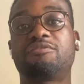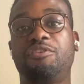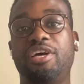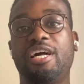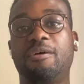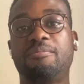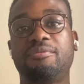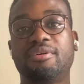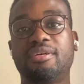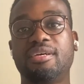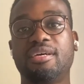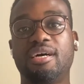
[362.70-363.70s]
for help.
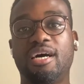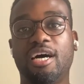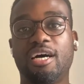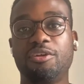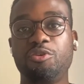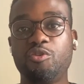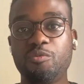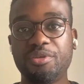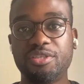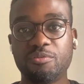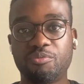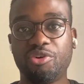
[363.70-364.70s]
You'll be
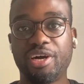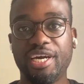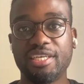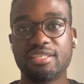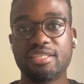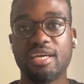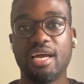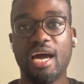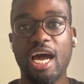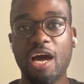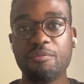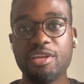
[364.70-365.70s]
surprised
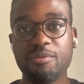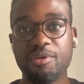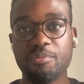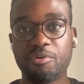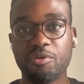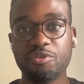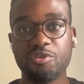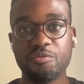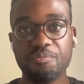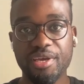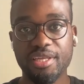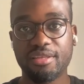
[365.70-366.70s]
how many people you
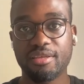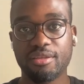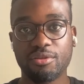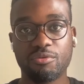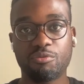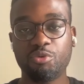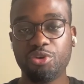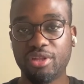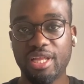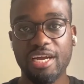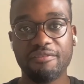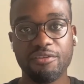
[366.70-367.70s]
meet through your
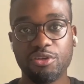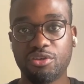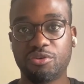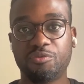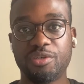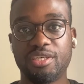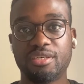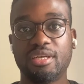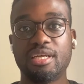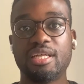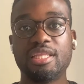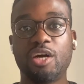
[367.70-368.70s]
life and your career
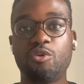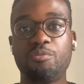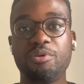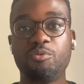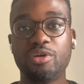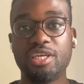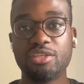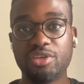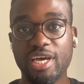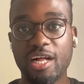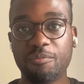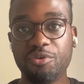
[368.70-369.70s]
that will be willing
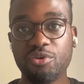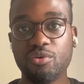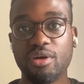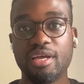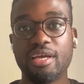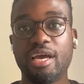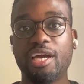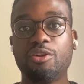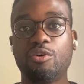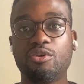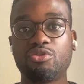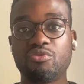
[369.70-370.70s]
to help you, and
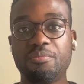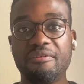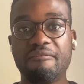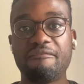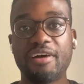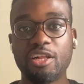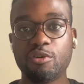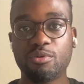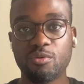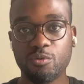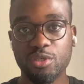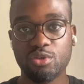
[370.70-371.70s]
those will be
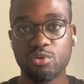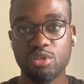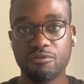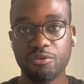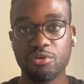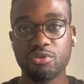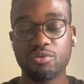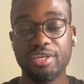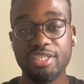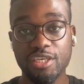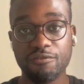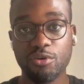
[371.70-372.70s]
valuable resource for you to
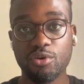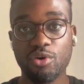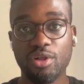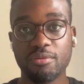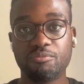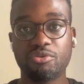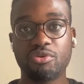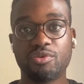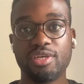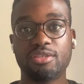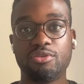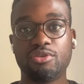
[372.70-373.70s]
achieve your goal and
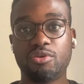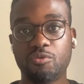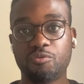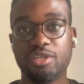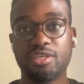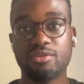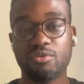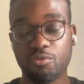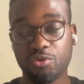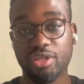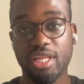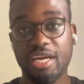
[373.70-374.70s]
progress your career and
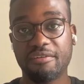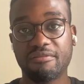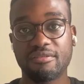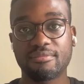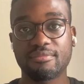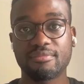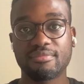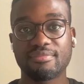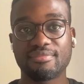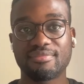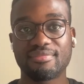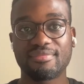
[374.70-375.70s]
through your life.
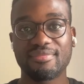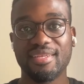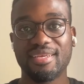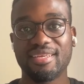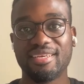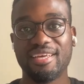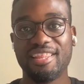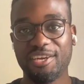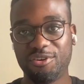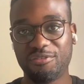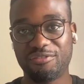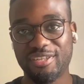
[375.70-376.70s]

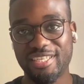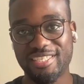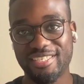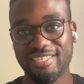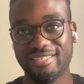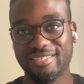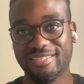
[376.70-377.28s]
Thank you for listening.